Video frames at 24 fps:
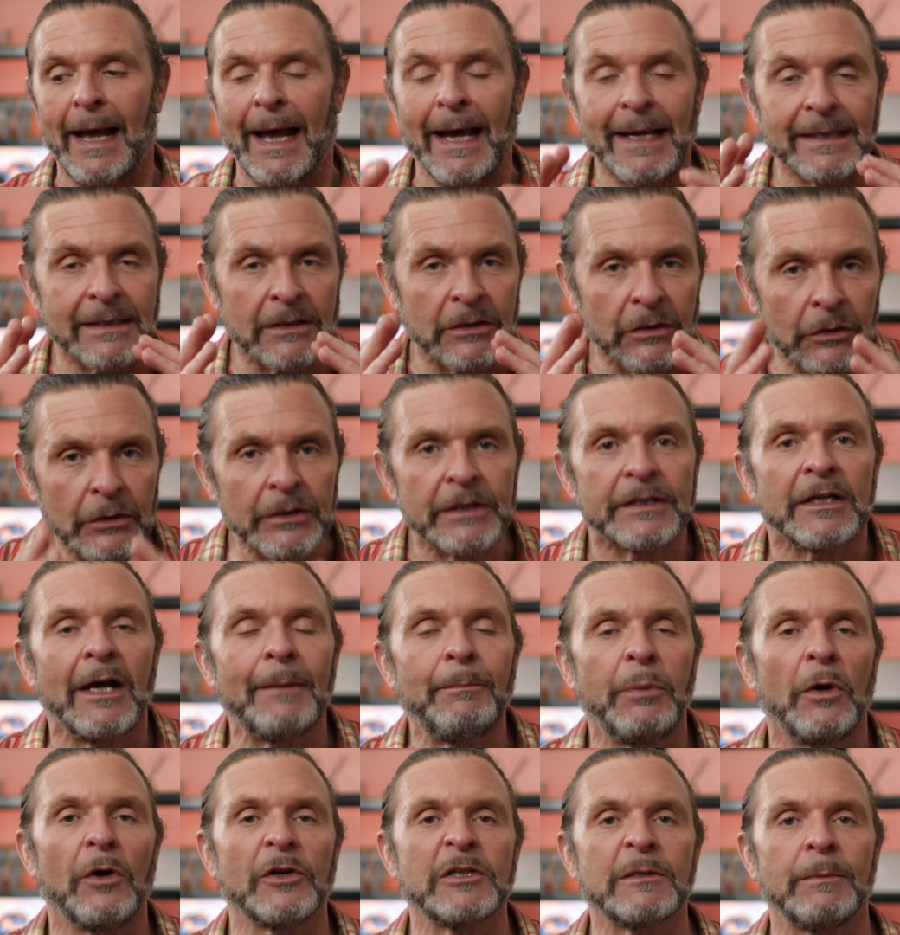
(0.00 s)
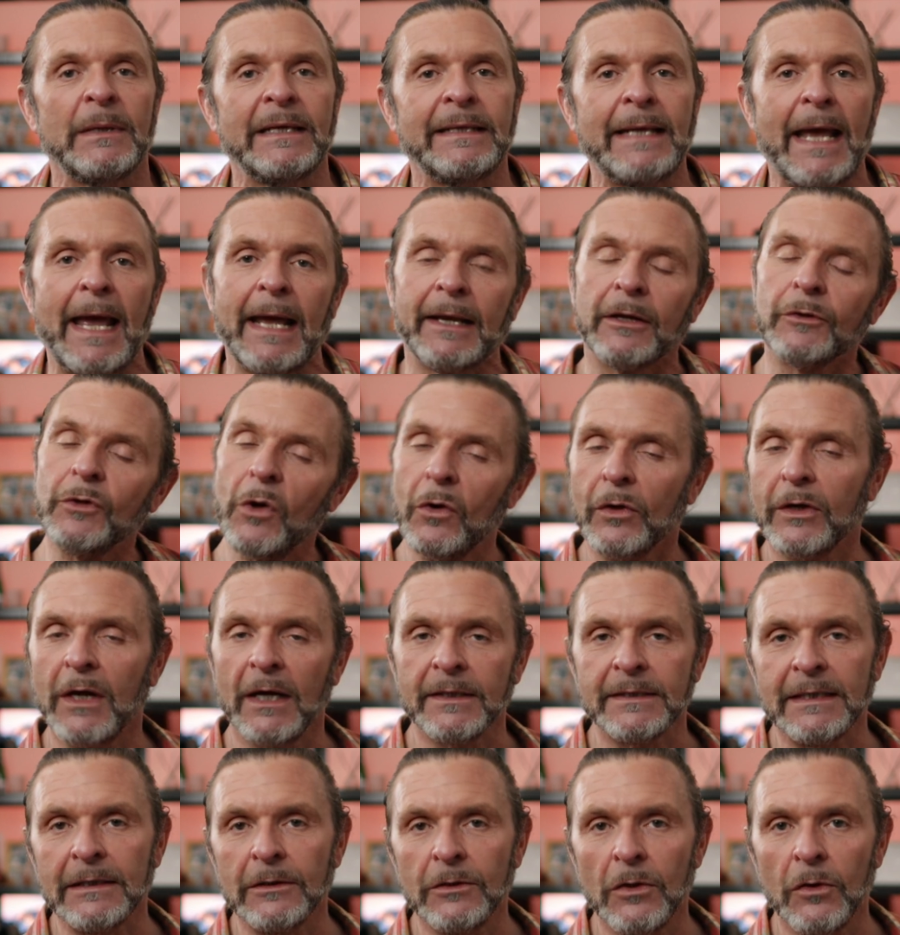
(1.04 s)
as good as I possibly can and not
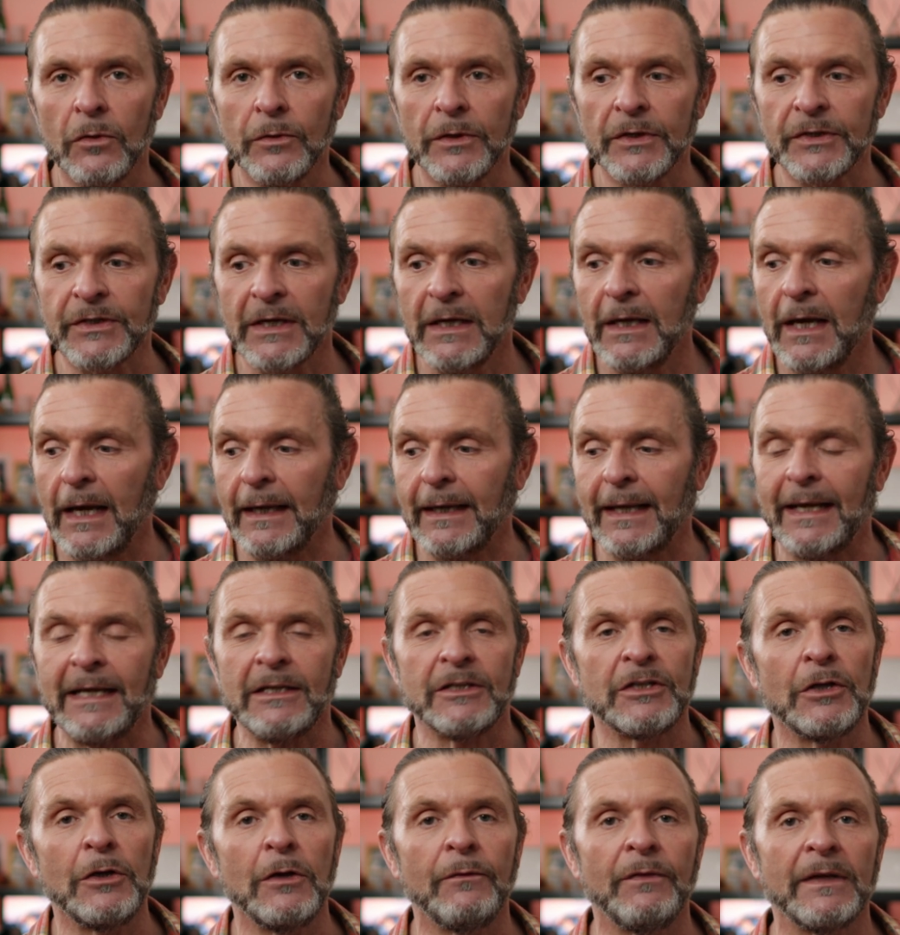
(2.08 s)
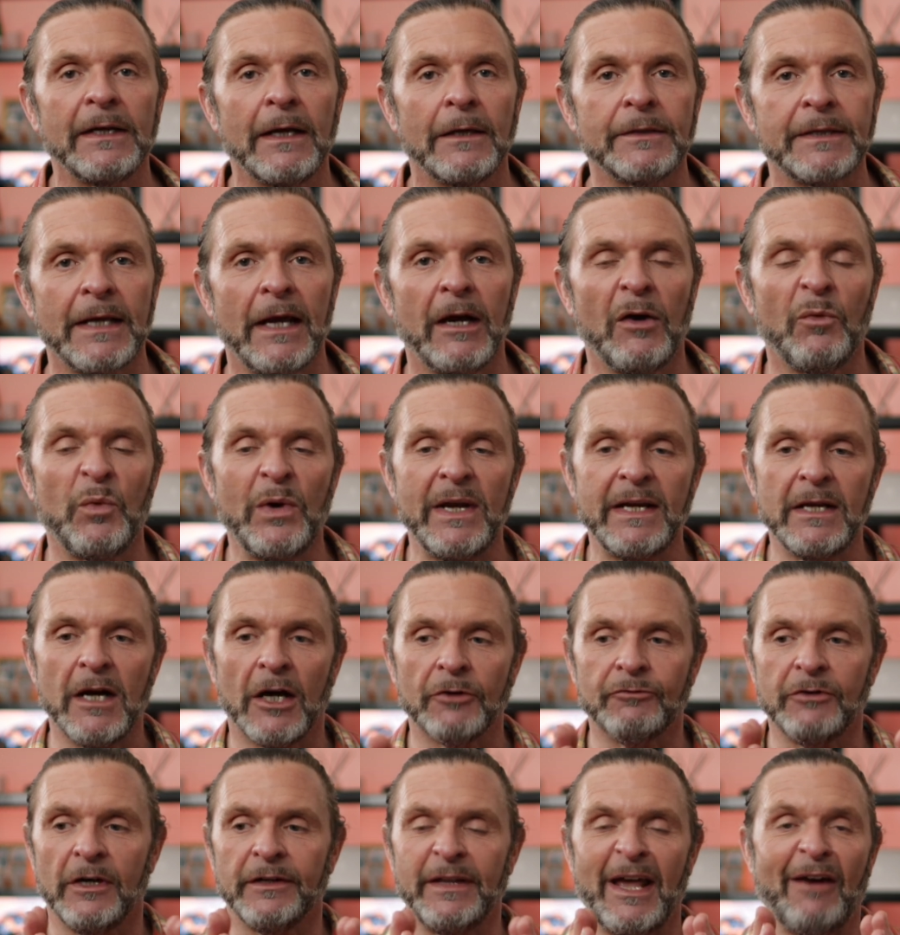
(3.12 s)
cutting corners and getting 2 videos out a week.
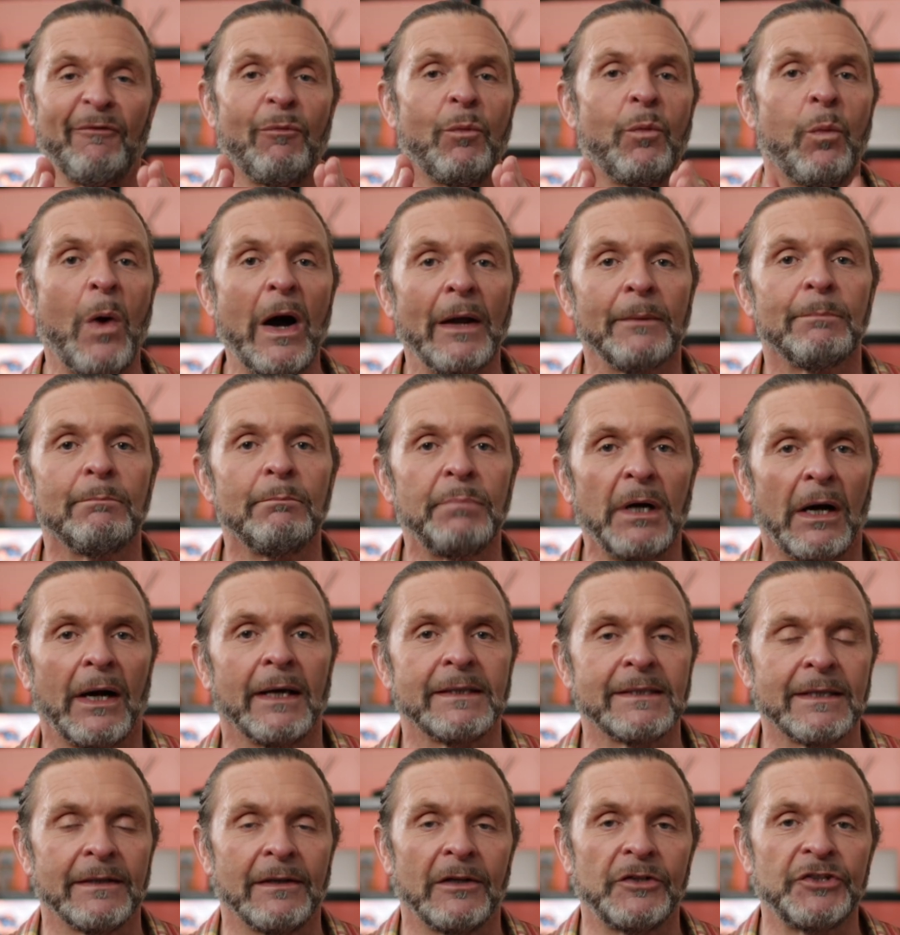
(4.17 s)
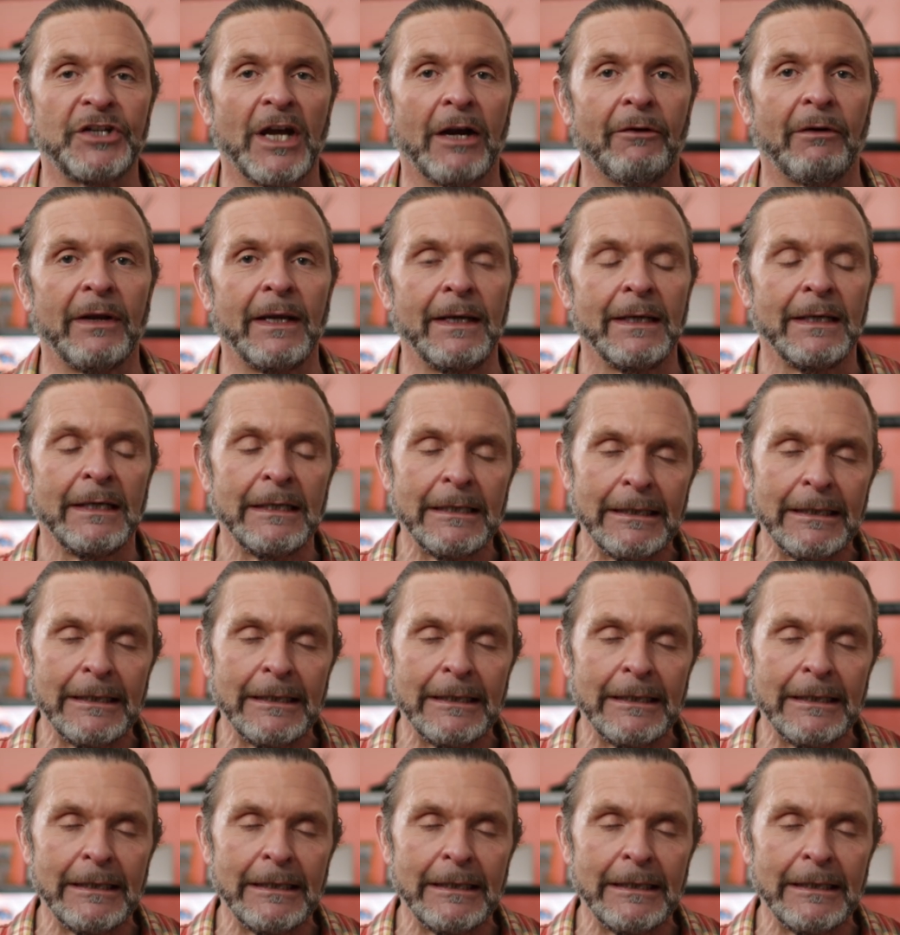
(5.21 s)
I'd rather have one bite at the cherry